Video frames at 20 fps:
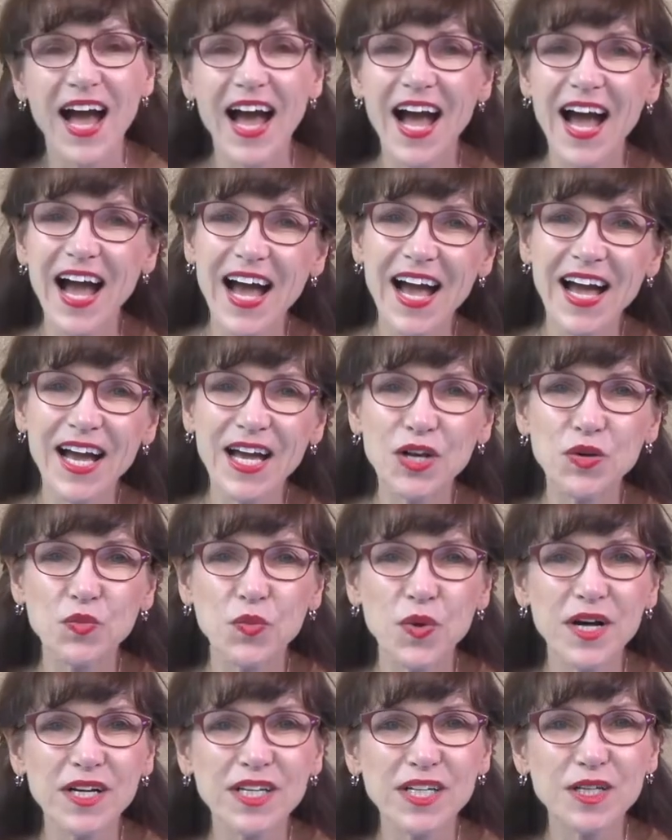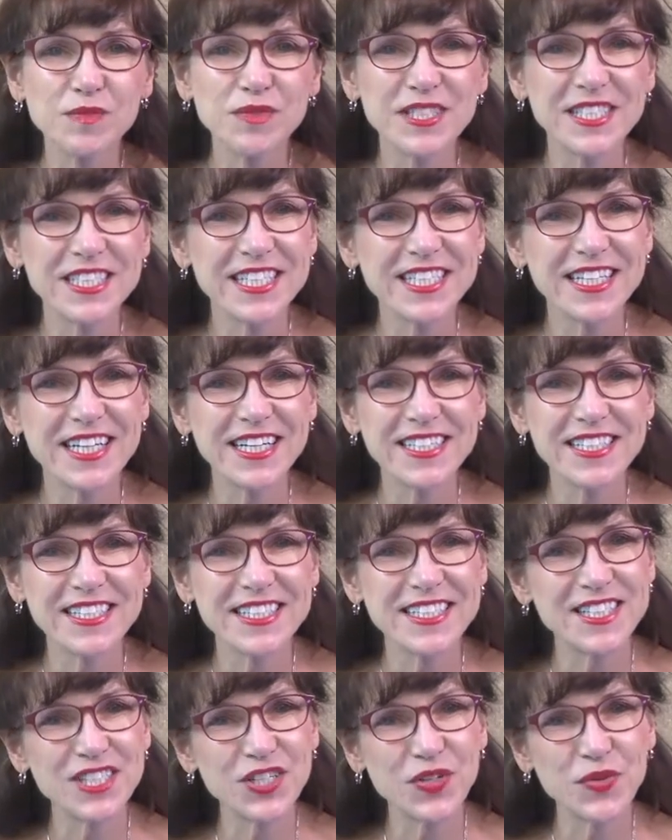Hi, welcome to
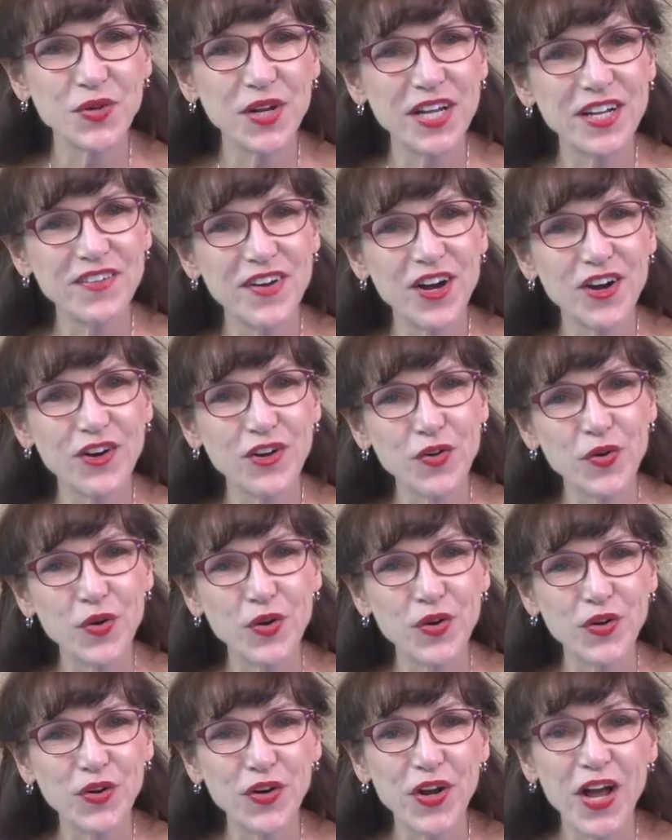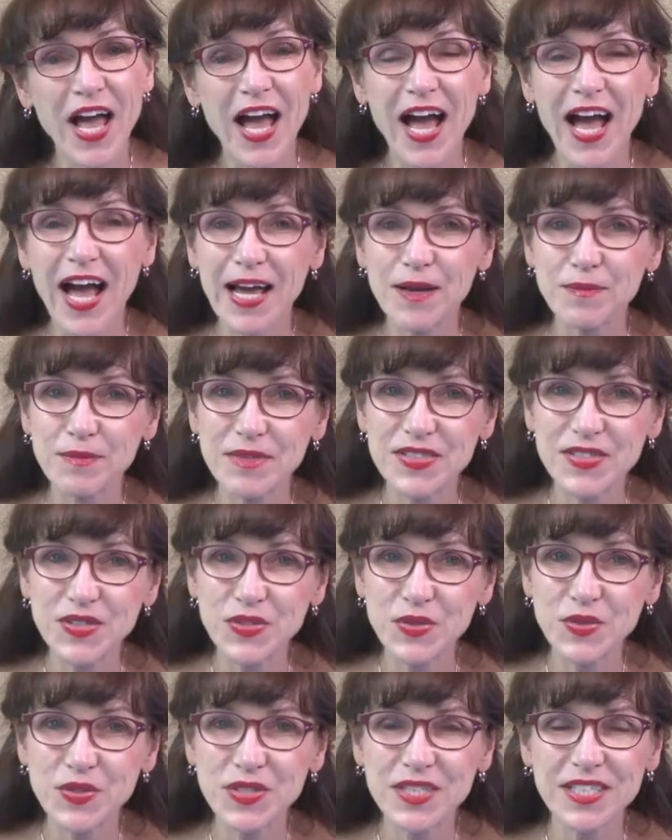TLC's Creative Art Corner. I'm Miss
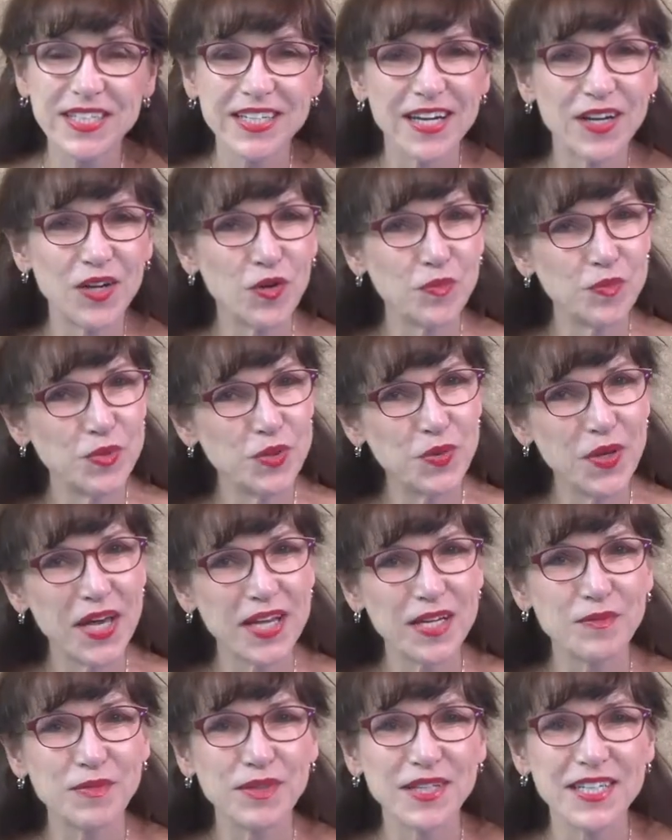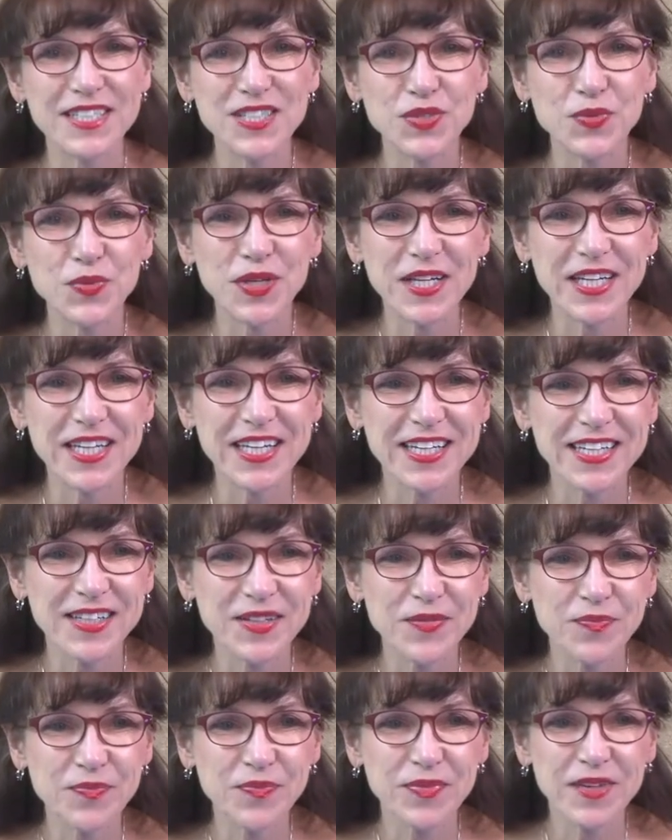Susan and I hope you had a blessed week.
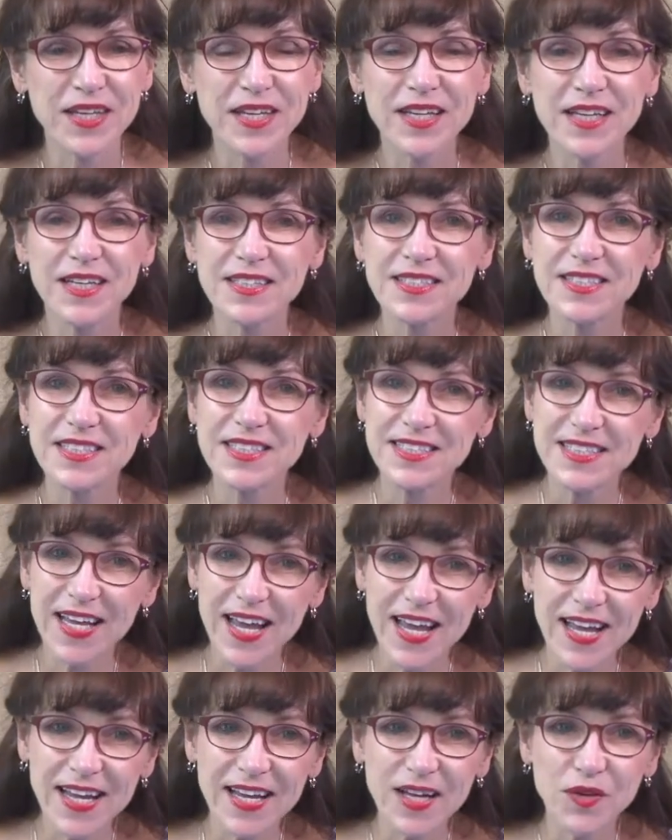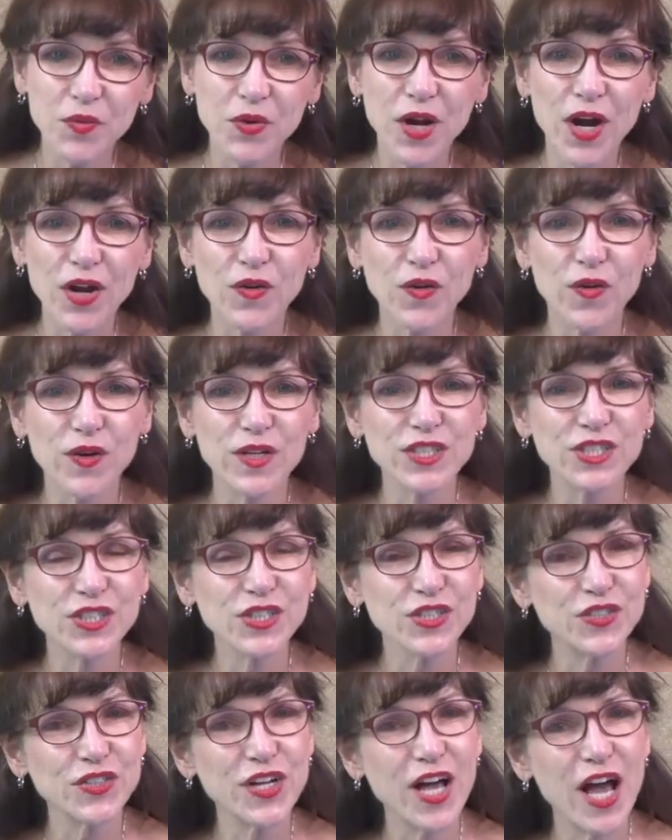Today we are going to
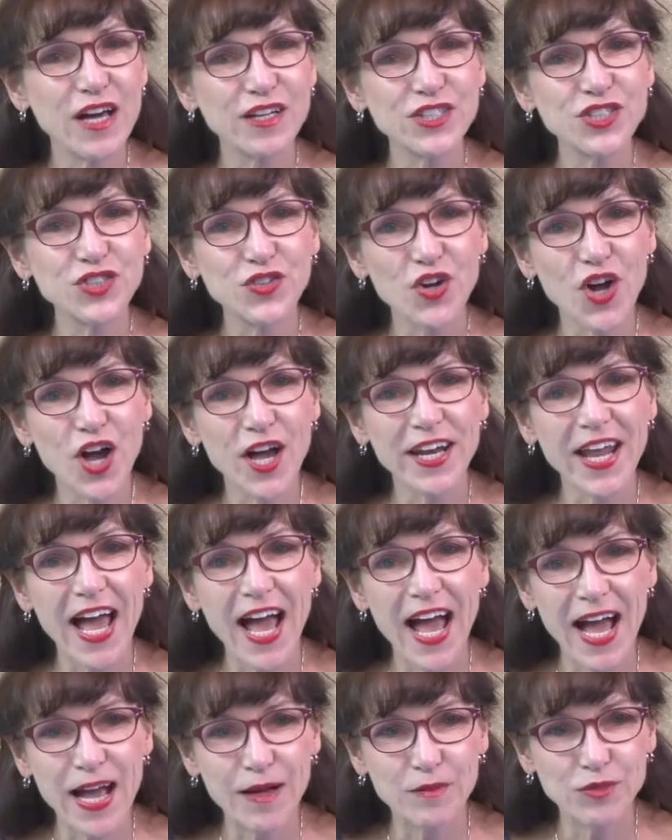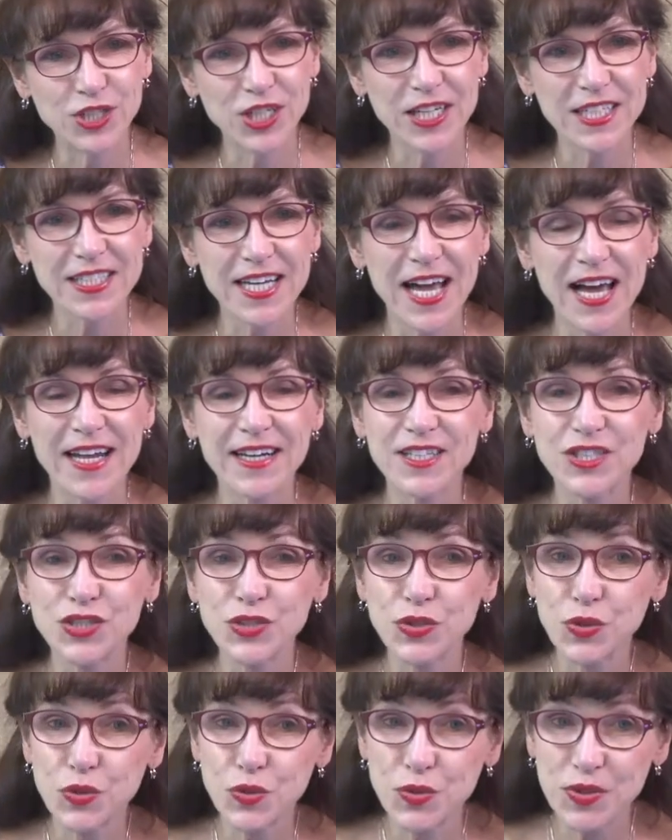learn how to draw an object on a
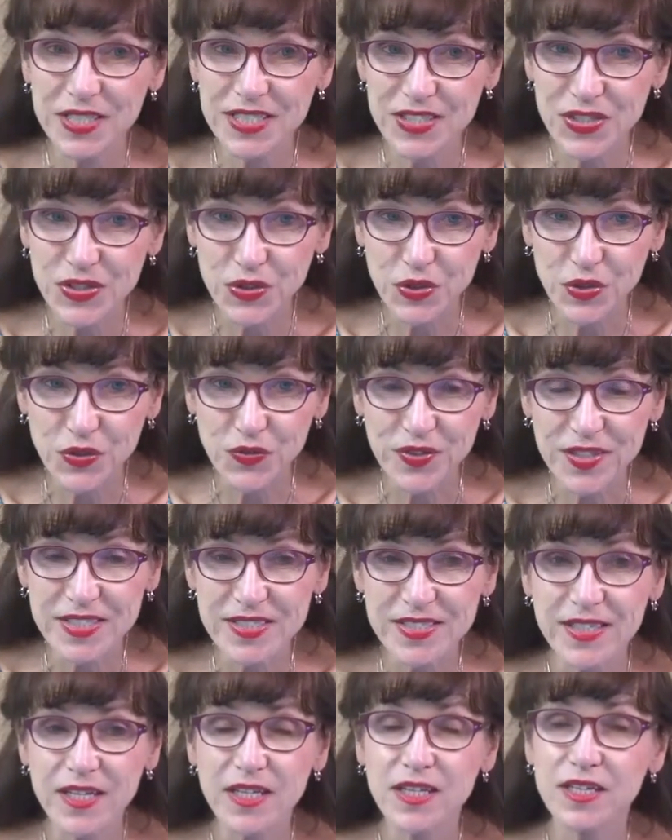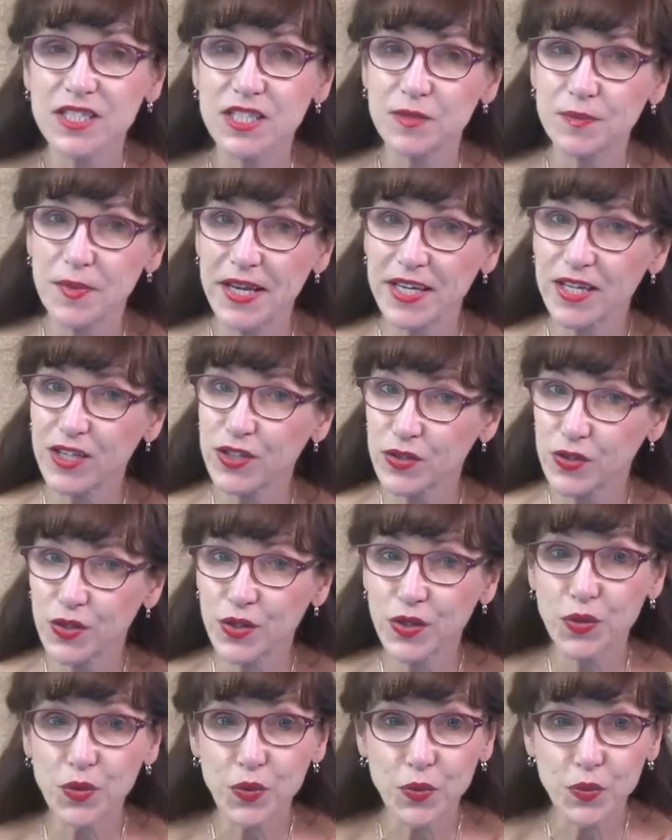2D surface to make it
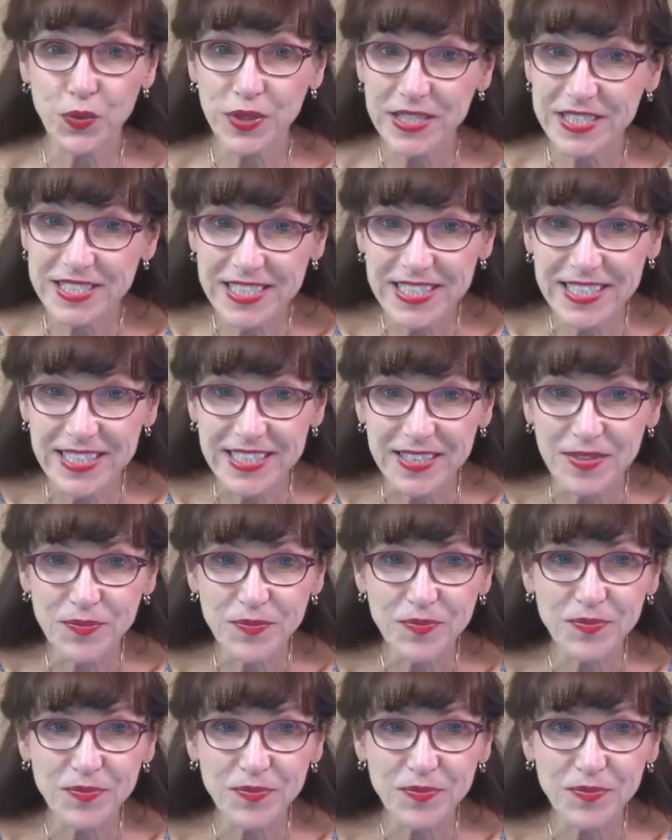look 3D.